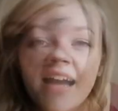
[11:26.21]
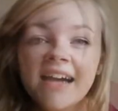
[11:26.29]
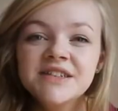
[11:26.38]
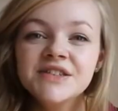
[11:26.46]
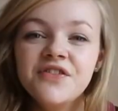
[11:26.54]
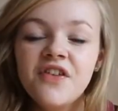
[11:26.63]

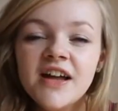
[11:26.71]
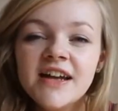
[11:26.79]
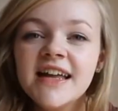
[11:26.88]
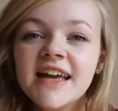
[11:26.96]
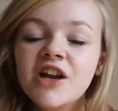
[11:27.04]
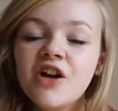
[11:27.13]
And
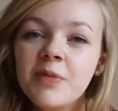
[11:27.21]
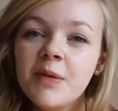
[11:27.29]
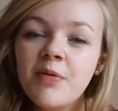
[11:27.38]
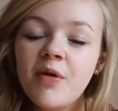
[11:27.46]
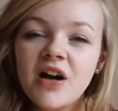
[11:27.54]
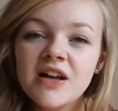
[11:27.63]
finally, a lot of
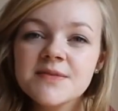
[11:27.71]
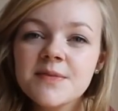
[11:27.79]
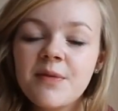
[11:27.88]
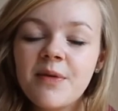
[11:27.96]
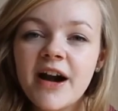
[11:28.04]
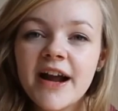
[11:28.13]
people ask me
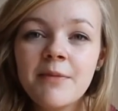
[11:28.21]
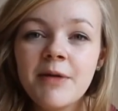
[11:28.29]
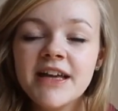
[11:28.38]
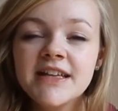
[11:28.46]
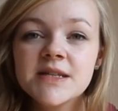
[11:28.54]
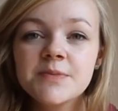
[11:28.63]
where I get
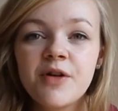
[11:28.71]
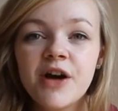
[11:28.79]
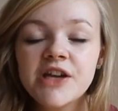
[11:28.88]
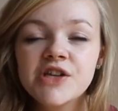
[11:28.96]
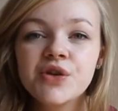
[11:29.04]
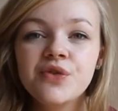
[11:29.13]
my
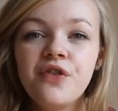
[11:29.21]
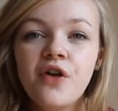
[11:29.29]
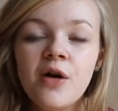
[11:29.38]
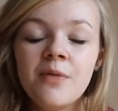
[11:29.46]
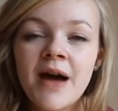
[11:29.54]
inspiration from,